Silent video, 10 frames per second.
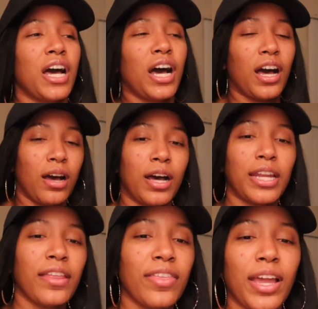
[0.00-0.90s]
Uh,
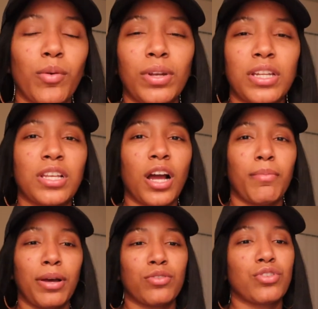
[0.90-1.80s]
another thing I wanted to talk
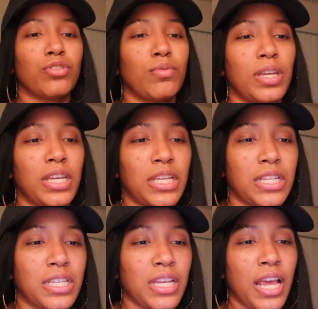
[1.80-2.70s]
about too
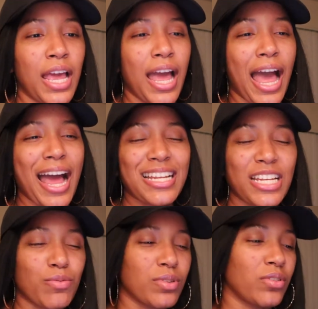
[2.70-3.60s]
is... I
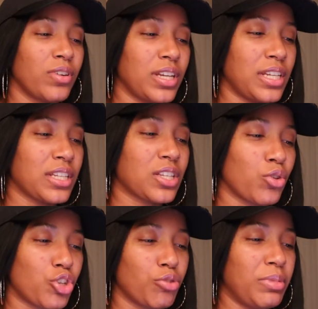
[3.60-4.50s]
just was on
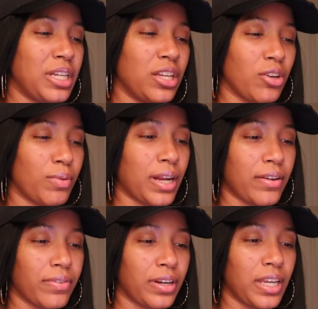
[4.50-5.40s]
social media or
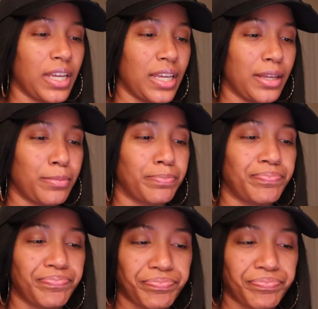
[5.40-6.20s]
whatever, and